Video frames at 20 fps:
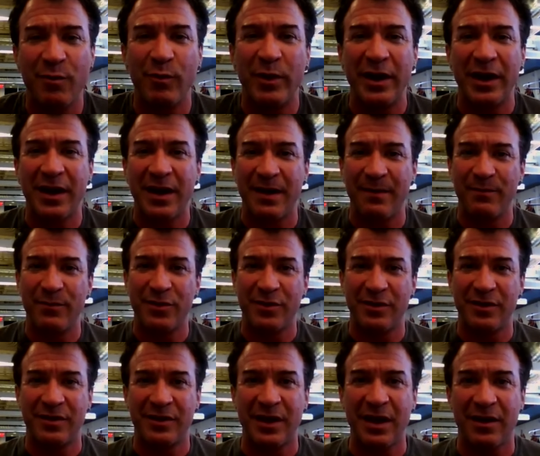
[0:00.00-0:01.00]
Hunt when it comes
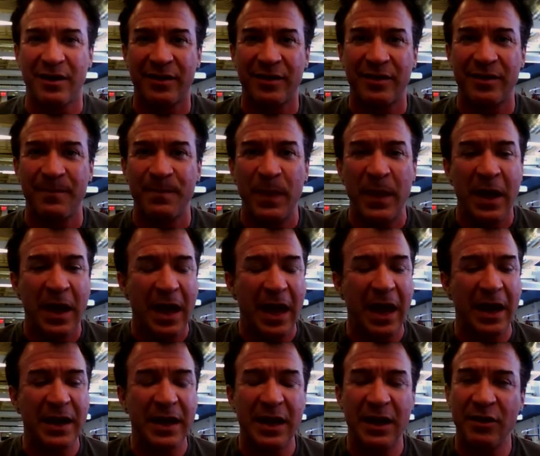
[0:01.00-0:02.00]
to skills
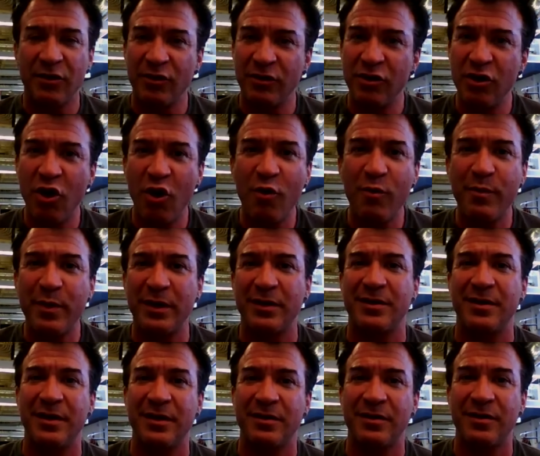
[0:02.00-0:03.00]
and he has no
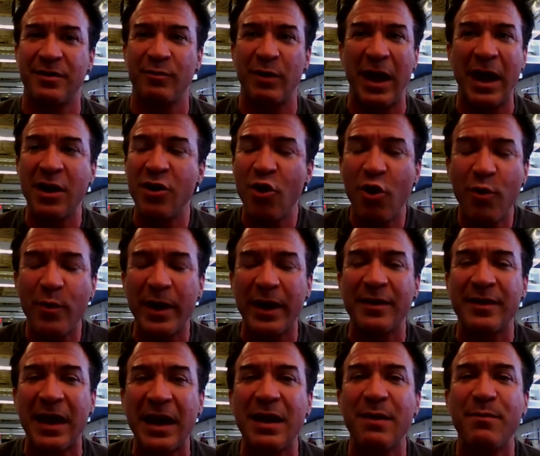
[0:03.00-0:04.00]
business, and no one
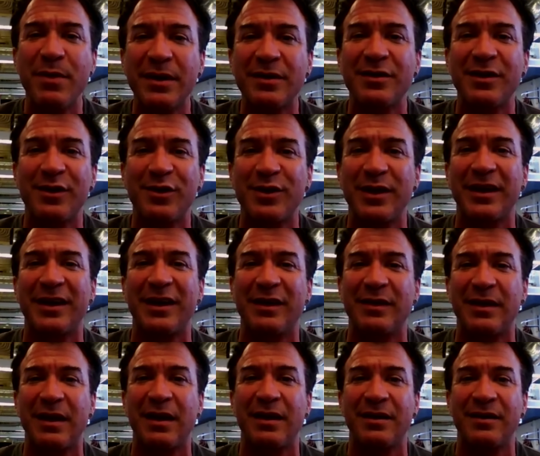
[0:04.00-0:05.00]
has any business
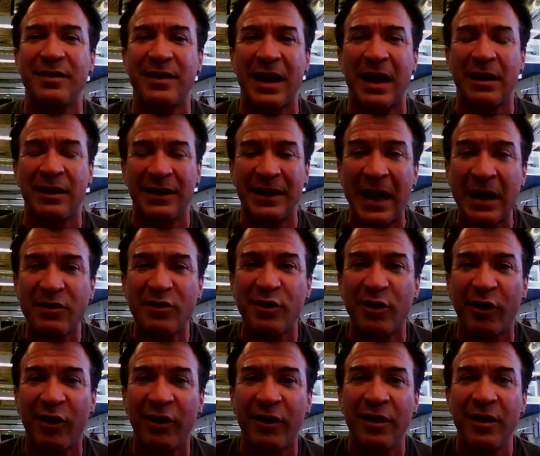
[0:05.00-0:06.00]
thinking that that
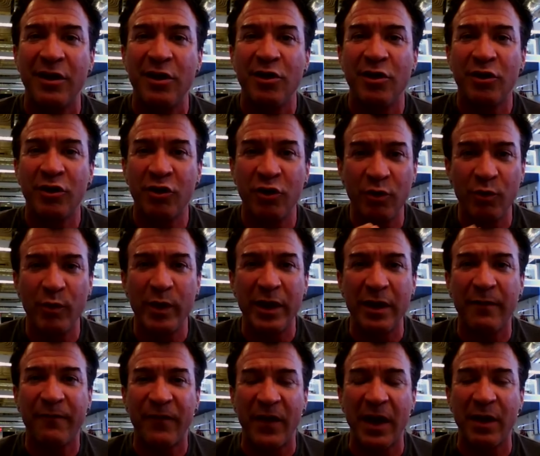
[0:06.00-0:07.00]
Lesnar can
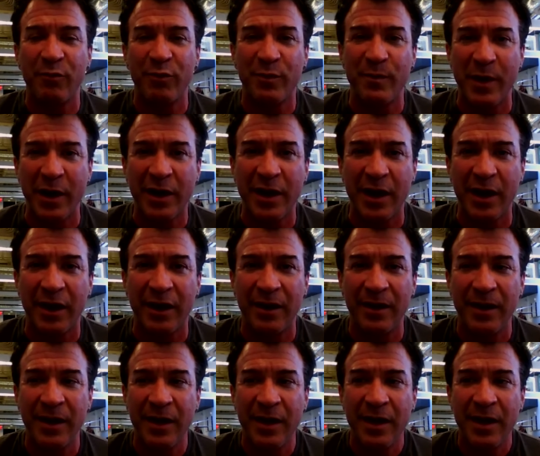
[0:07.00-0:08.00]
win a fight with Mark Hunt.
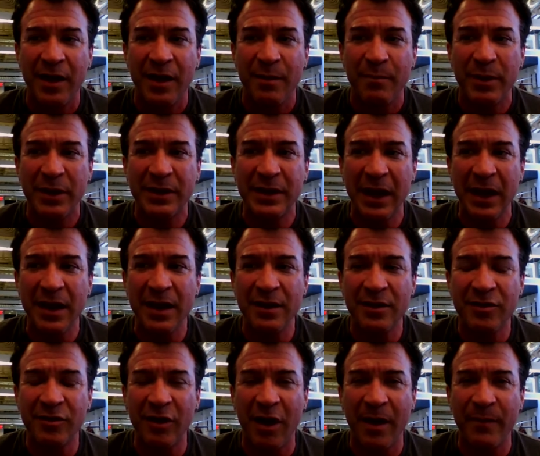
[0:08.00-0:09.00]
Mm. But then
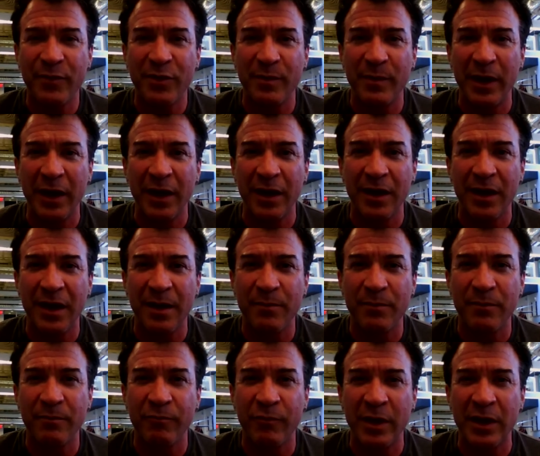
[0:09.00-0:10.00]
it stops me. I
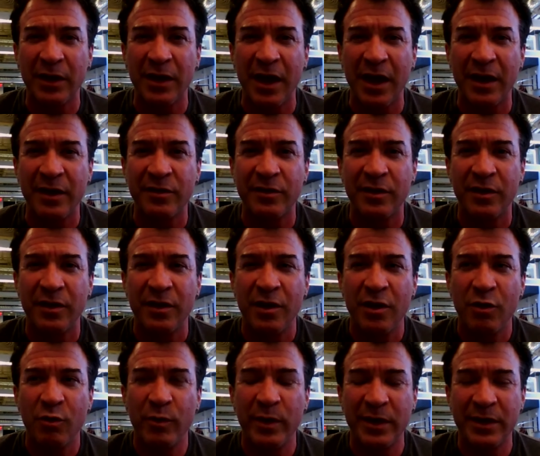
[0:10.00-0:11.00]
realize
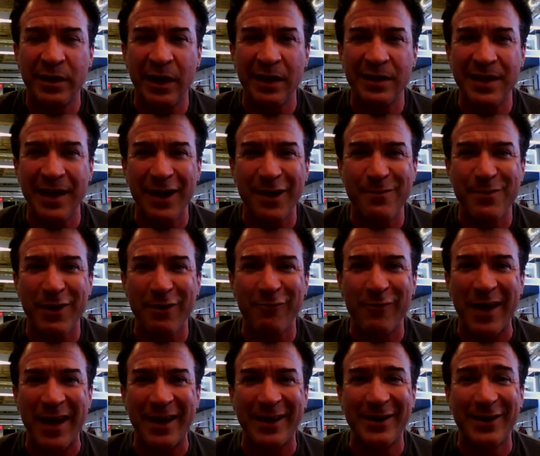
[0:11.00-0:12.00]
we said that
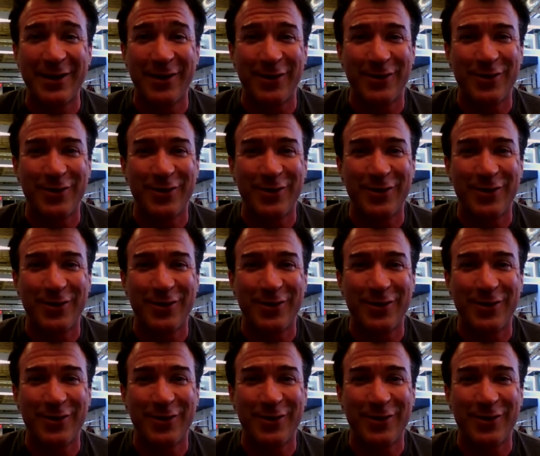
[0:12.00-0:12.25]
about Randy